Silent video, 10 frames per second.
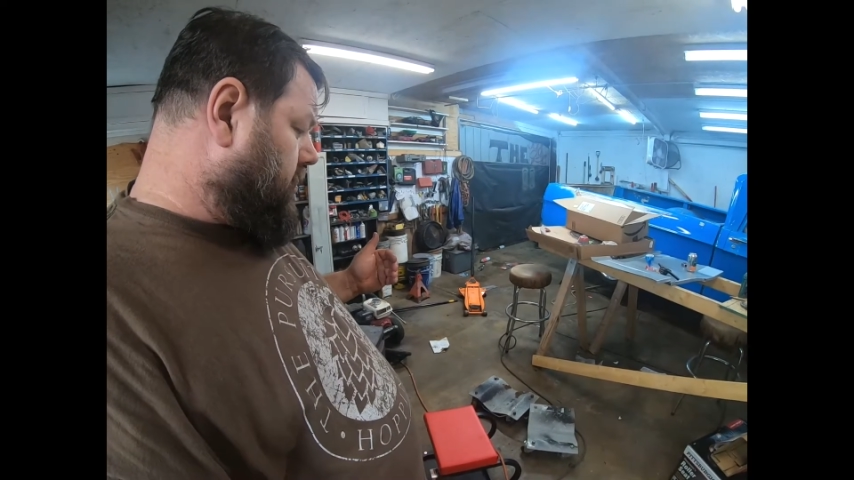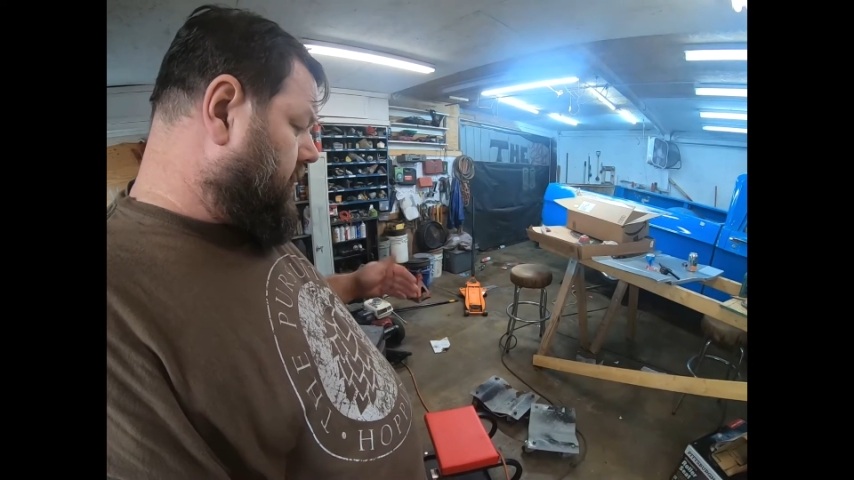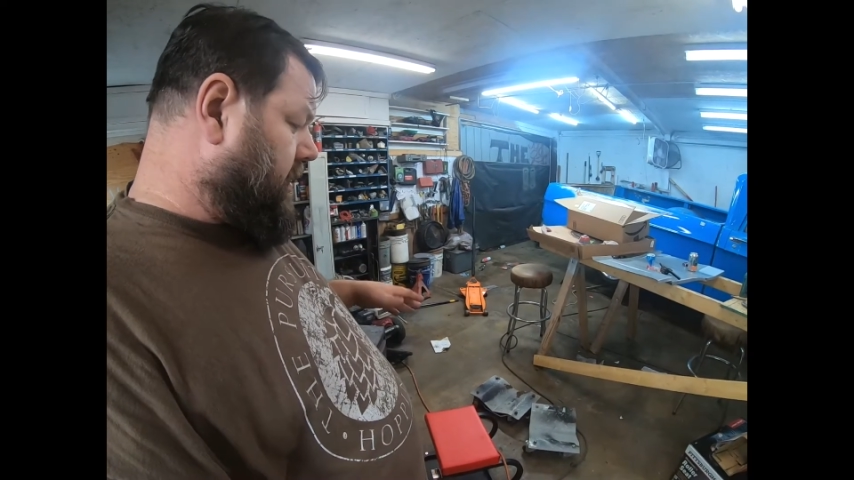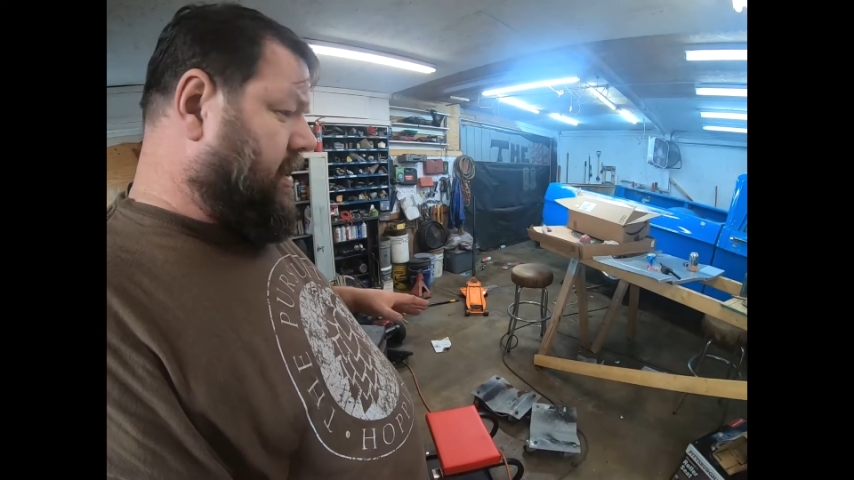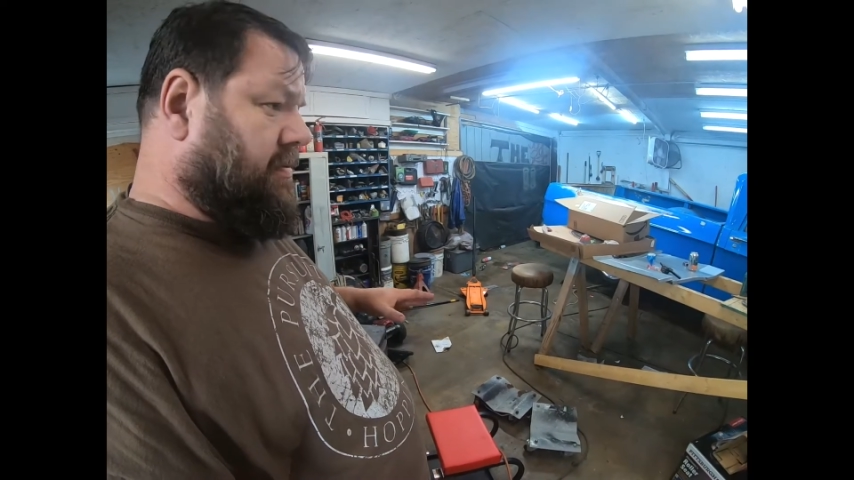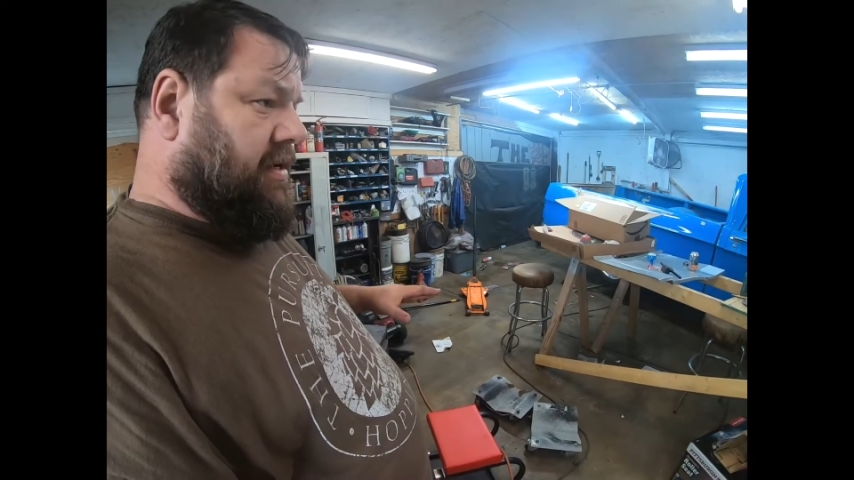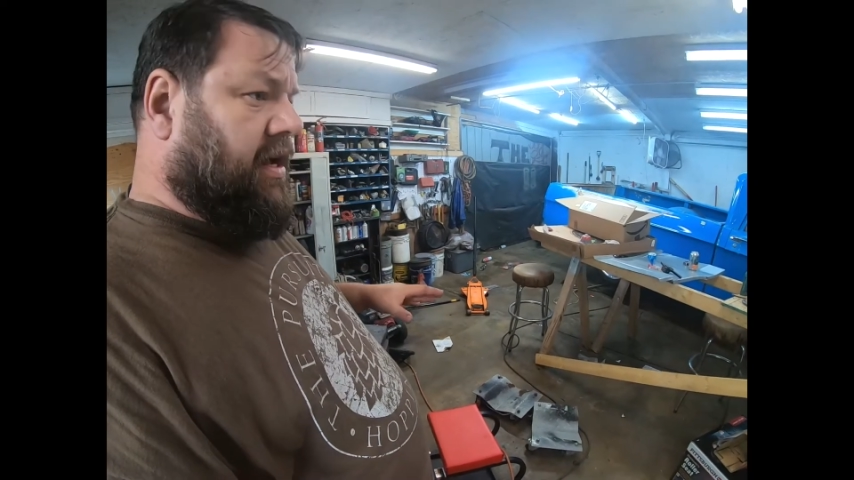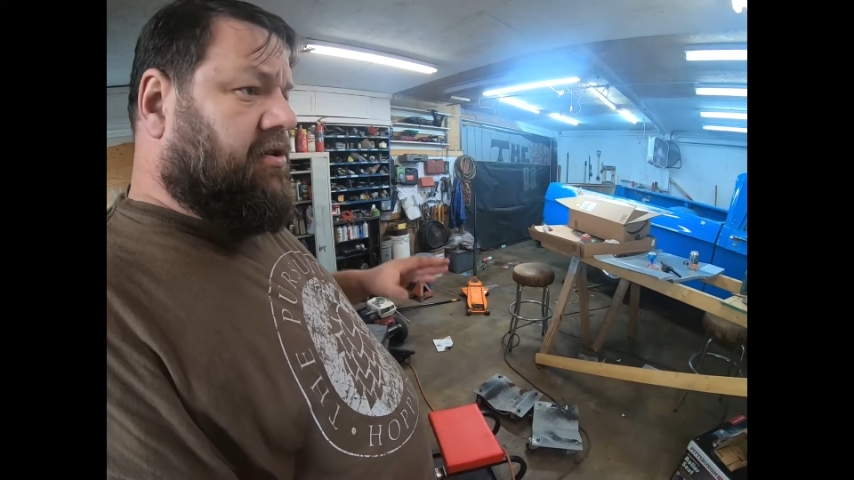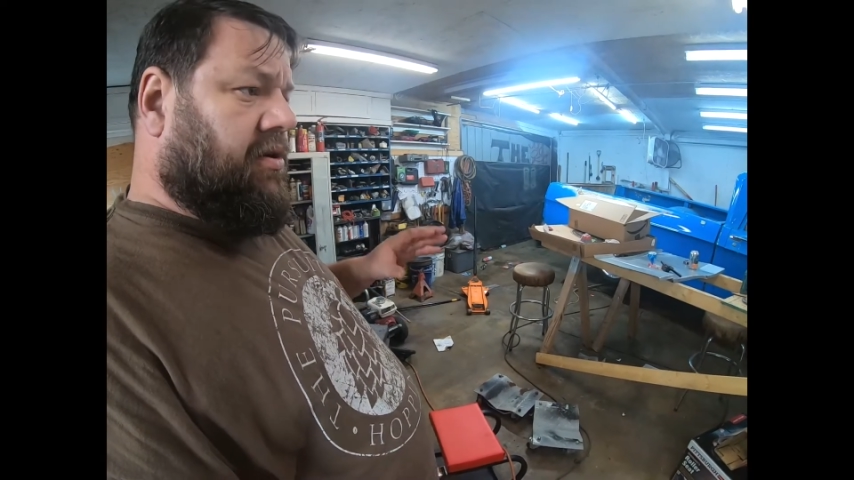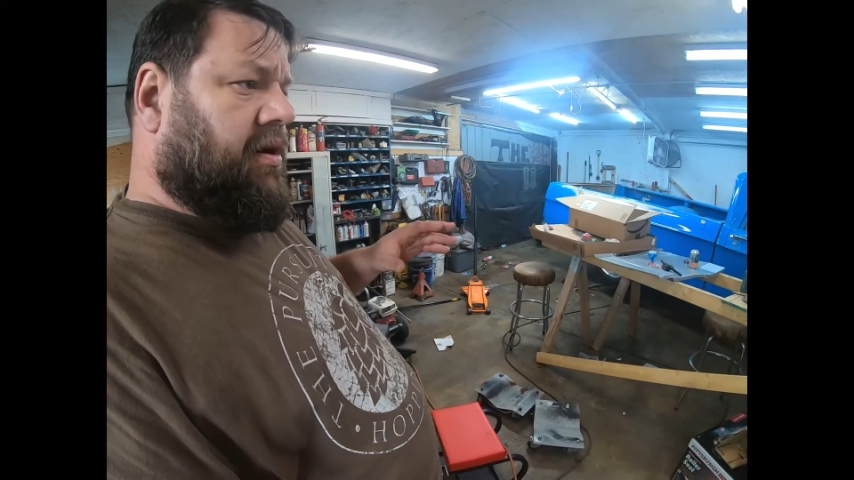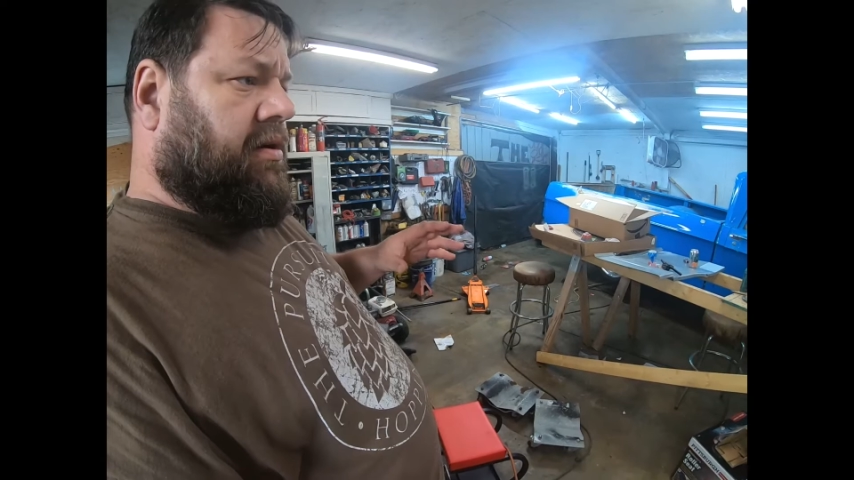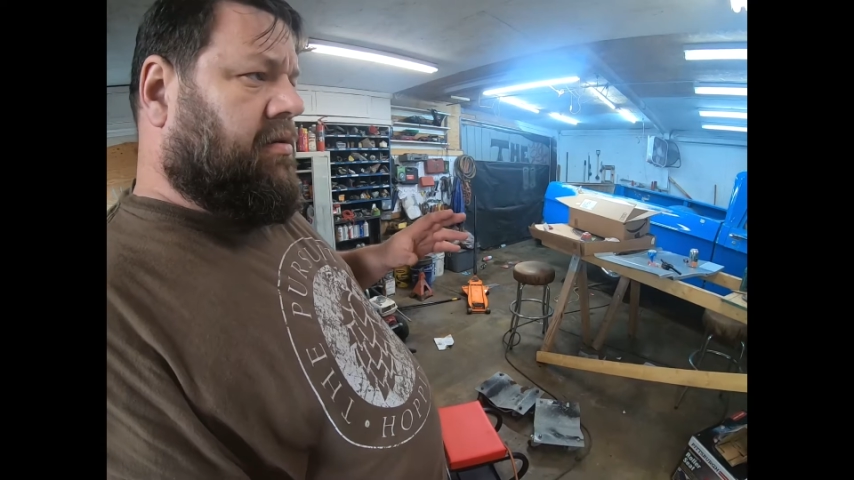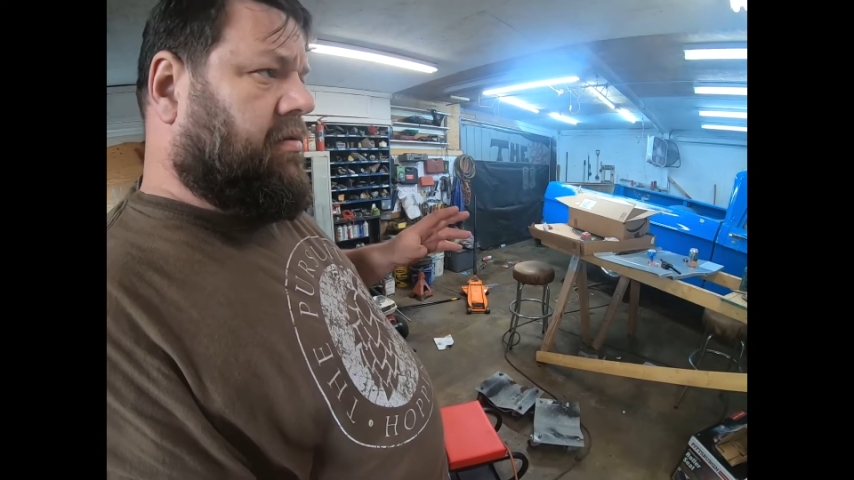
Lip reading: it really comes down to it,